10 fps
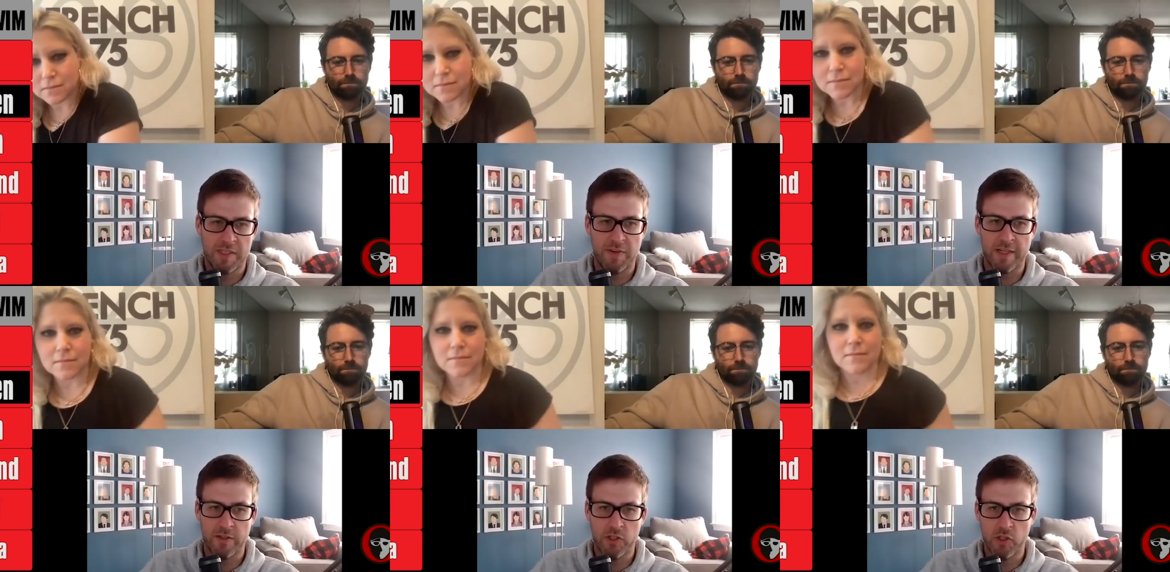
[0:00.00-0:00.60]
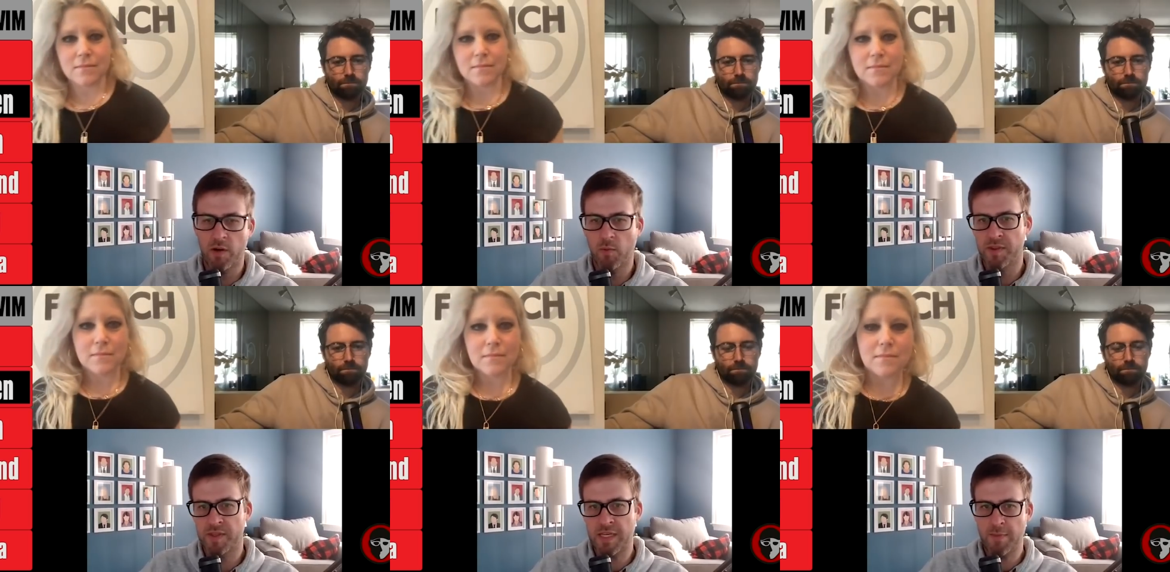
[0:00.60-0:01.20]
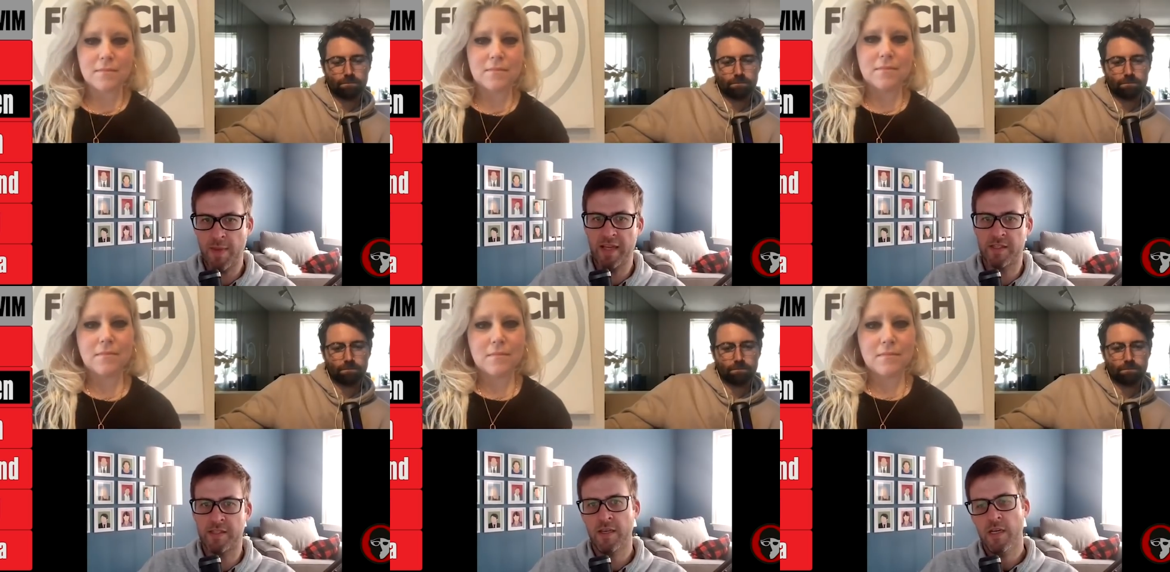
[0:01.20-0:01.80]
Speaker 1: If he can do it with
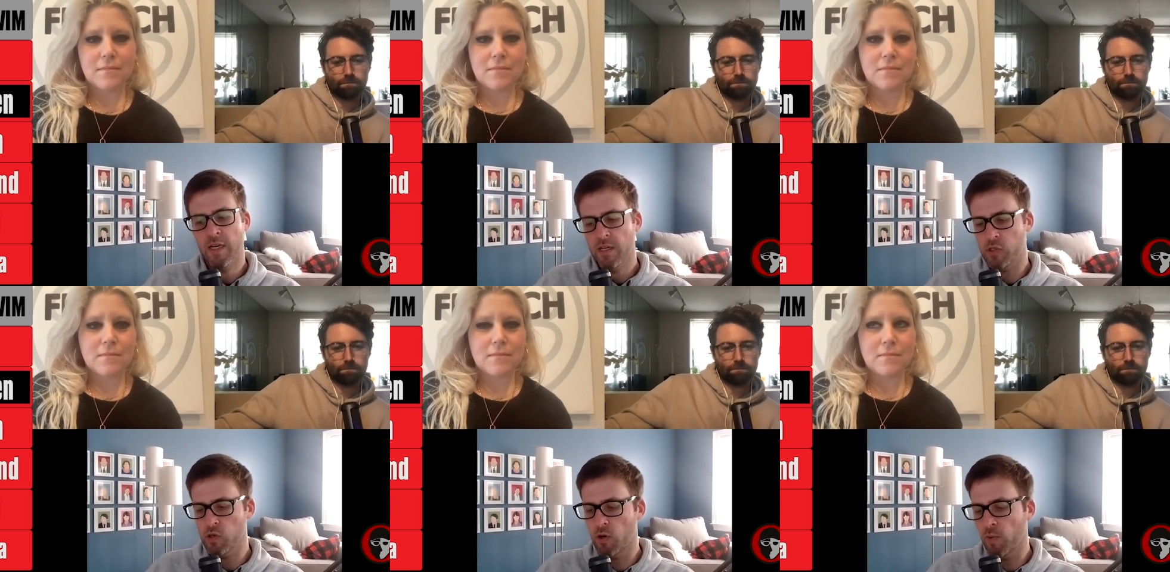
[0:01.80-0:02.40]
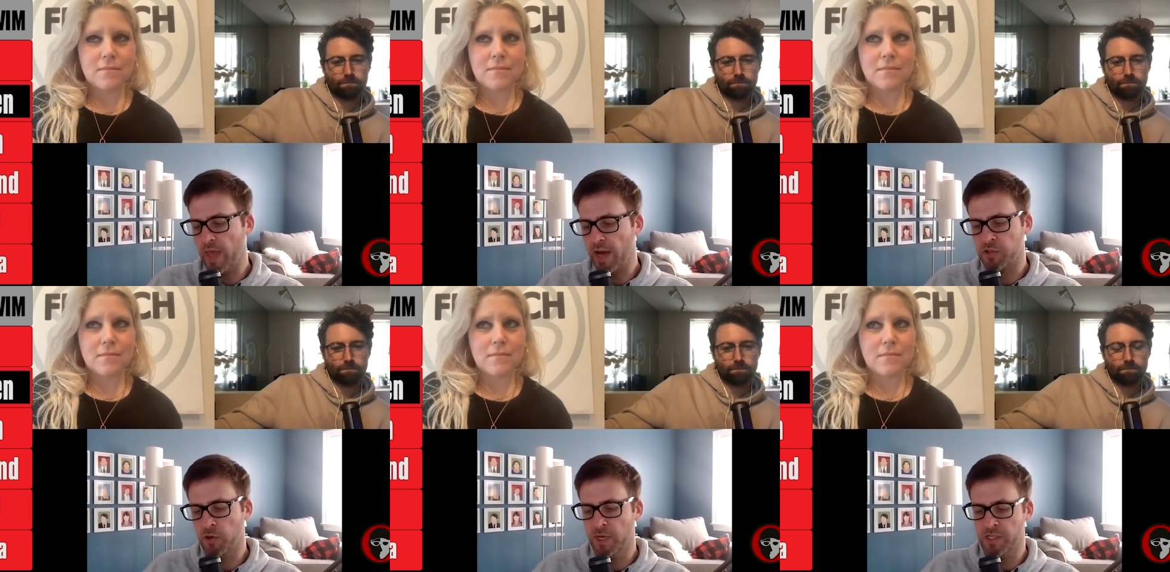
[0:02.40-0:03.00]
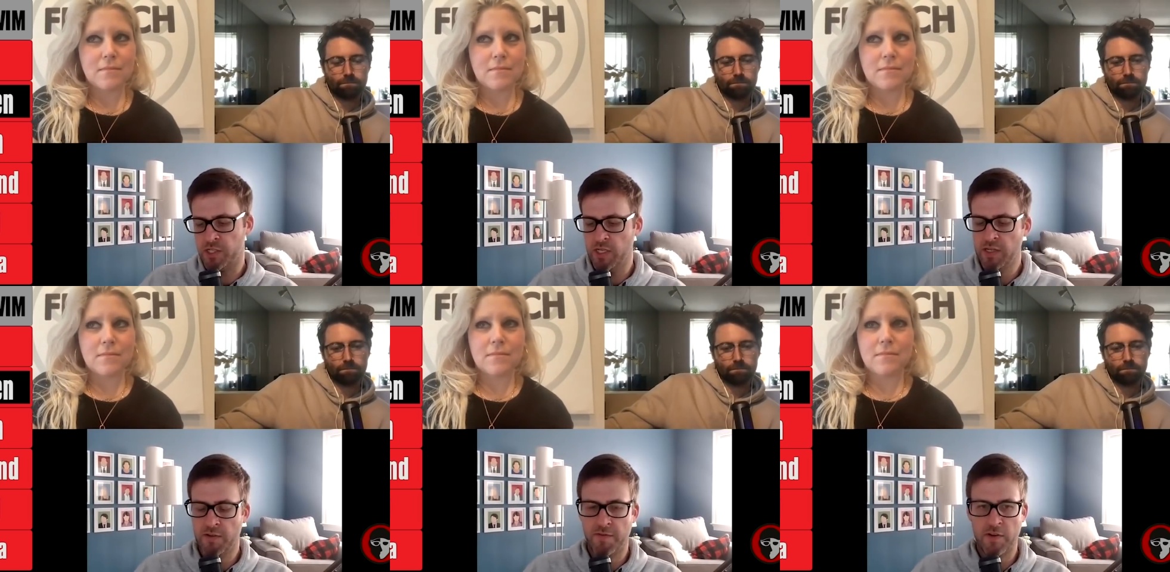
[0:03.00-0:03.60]
teammates, do it without so much
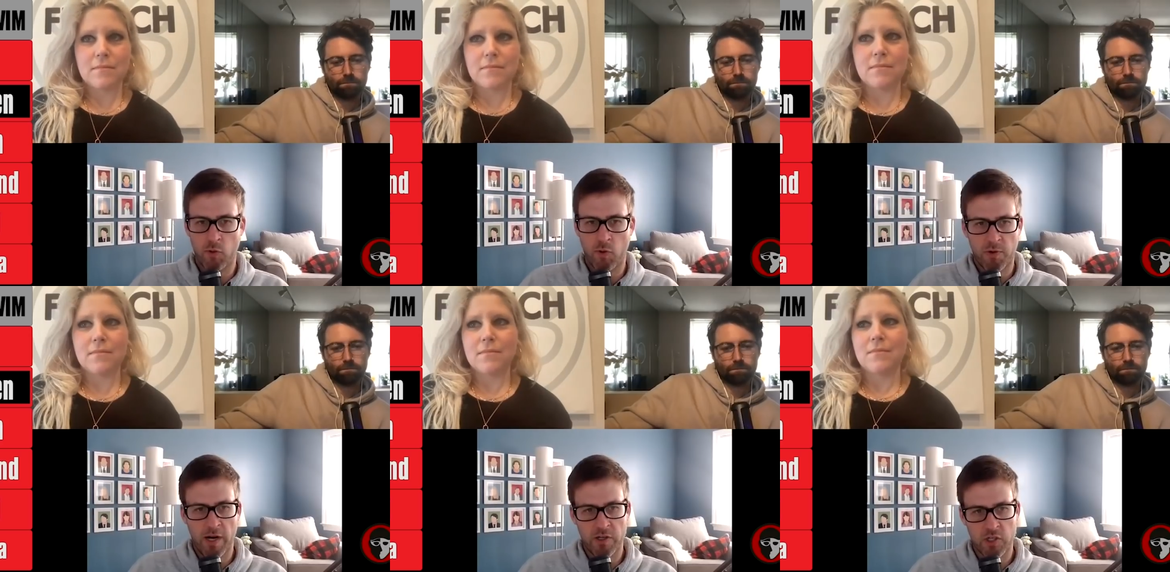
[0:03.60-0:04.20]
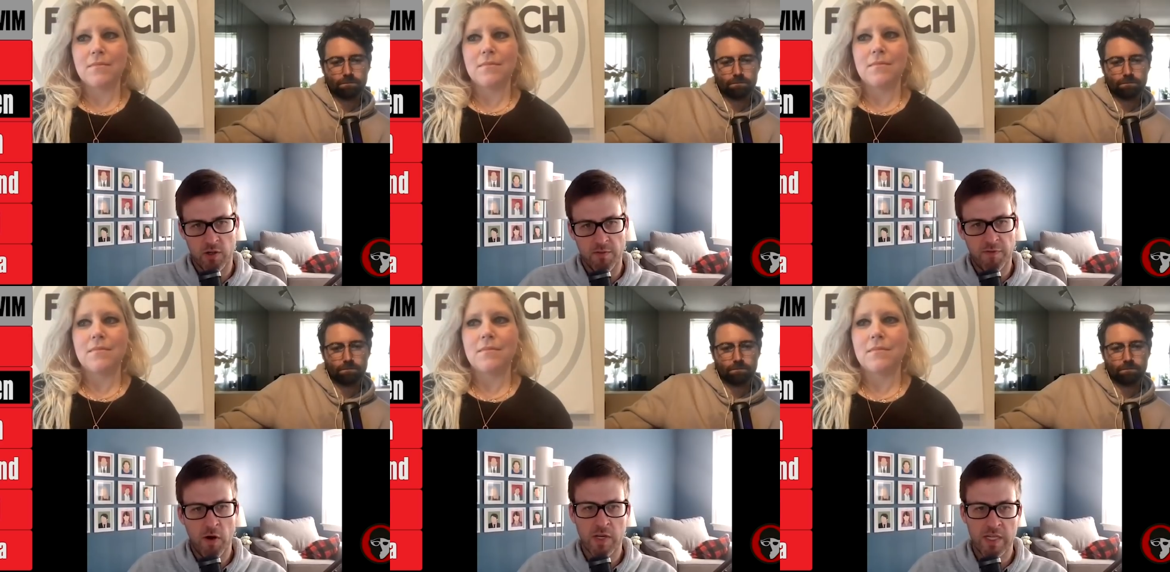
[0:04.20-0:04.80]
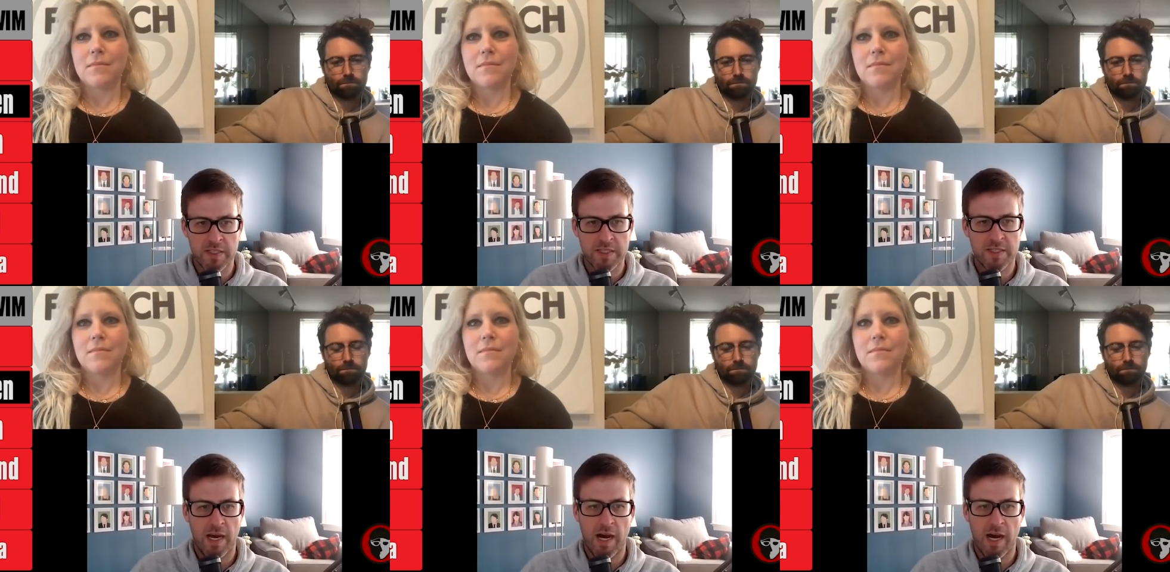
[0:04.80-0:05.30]
individual pressure and focus.